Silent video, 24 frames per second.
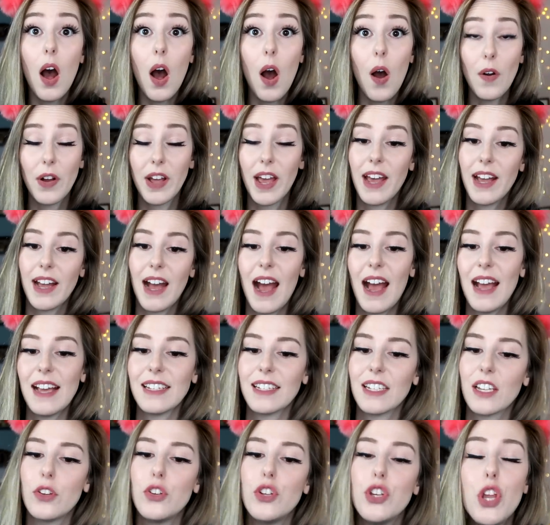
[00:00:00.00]
Okay
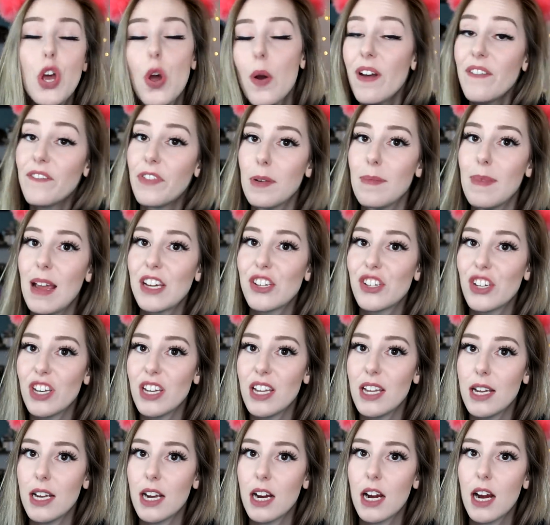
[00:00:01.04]
guys, new information
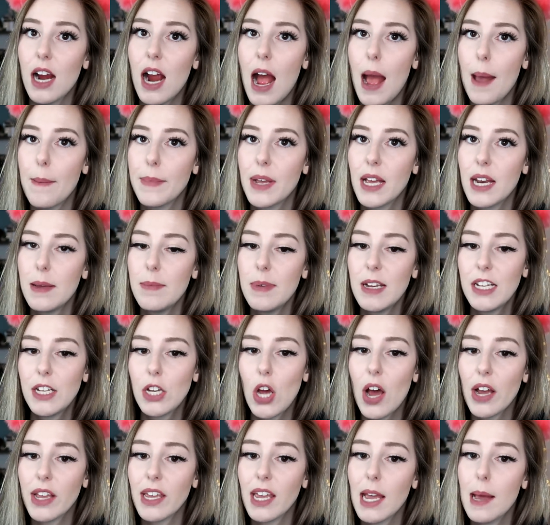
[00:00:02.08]
here. I'm gonna be
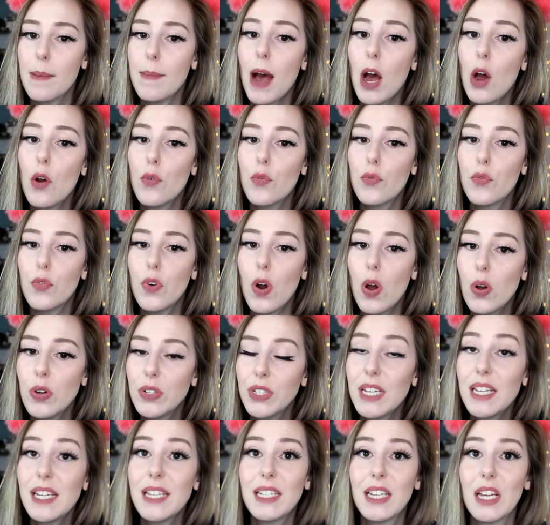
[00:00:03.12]
talking about
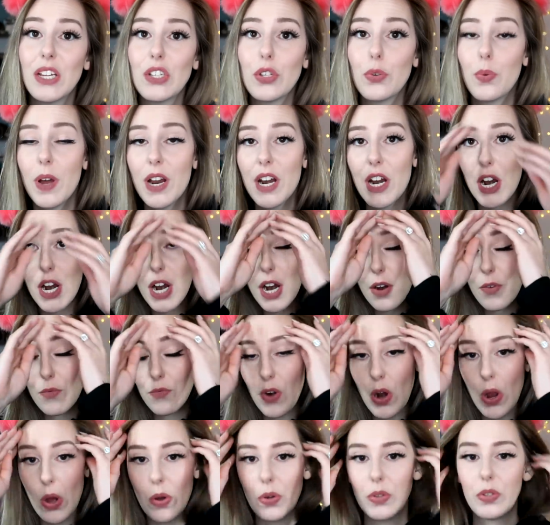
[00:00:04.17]
Rose's Twitter,
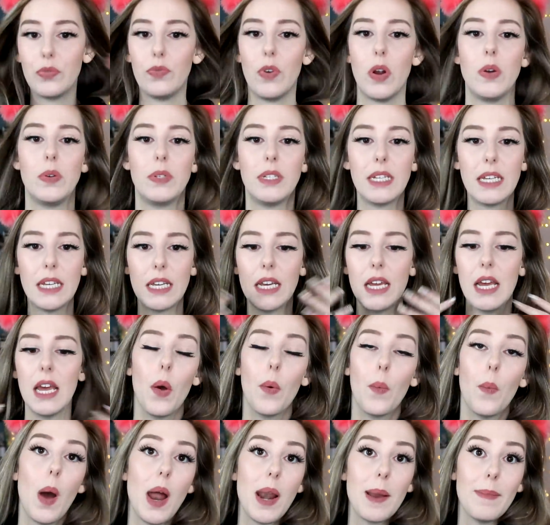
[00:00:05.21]
Rosie,
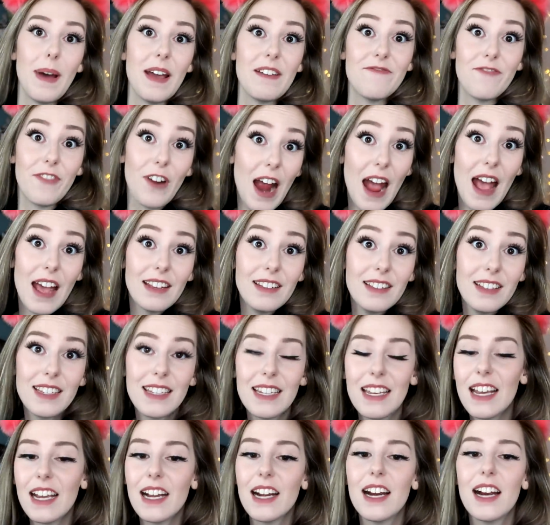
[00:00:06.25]
one of my friends
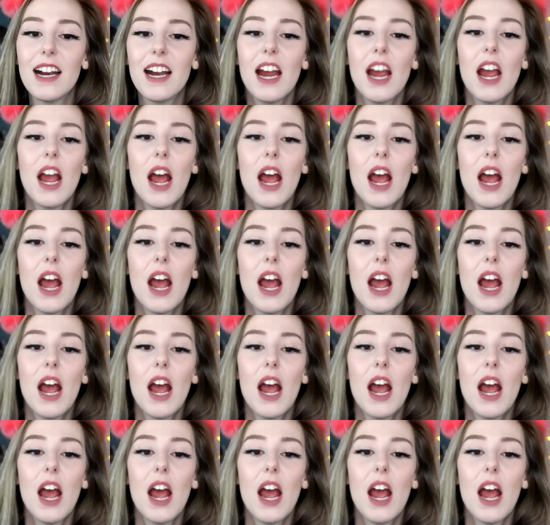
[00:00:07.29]
here.